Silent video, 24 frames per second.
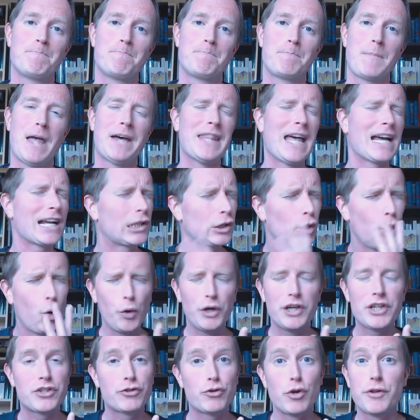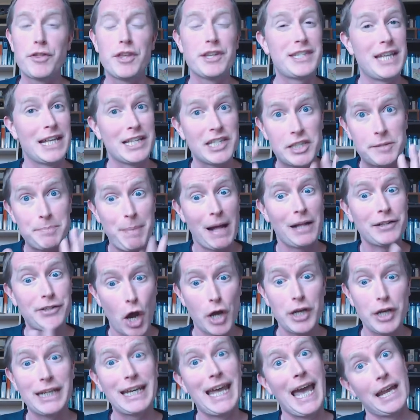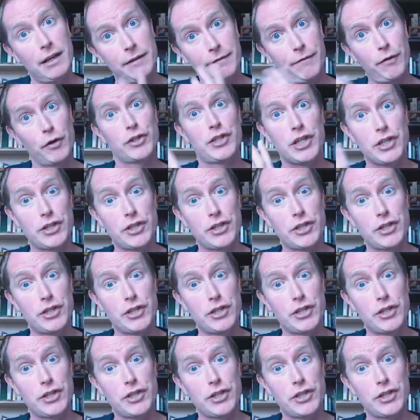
And that glorious truth is then spelt out again in verses